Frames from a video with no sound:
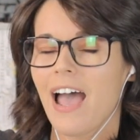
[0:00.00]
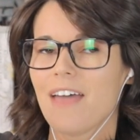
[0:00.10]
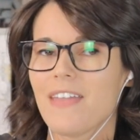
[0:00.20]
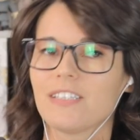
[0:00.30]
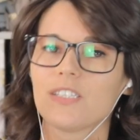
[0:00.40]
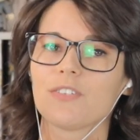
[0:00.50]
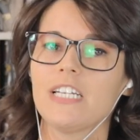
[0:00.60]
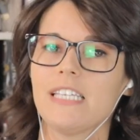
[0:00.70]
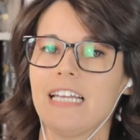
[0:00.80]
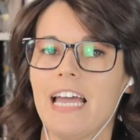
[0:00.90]
and that's the
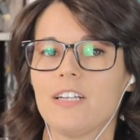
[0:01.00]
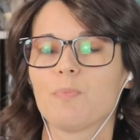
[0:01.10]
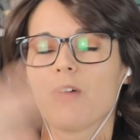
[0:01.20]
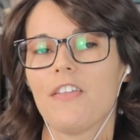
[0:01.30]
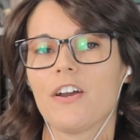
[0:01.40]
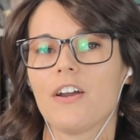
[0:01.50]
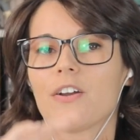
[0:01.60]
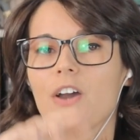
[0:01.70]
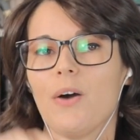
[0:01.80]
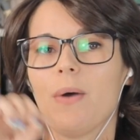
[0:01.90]
reason he had his
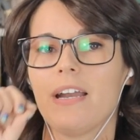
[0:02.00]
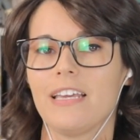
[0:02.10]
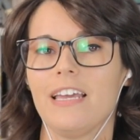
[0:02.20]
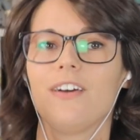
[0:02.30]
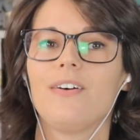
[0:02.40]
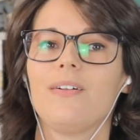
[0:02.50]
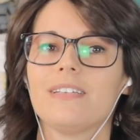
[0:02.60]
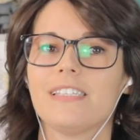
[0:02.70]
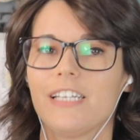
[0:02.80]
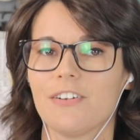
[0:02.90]
brother go and
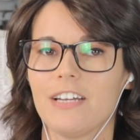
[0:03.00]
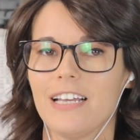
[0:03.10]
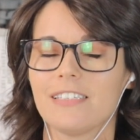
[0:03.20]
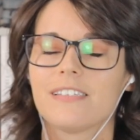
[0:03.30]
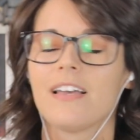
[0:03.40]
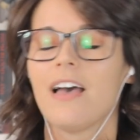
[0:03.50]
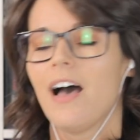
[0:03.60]
kill Sirius,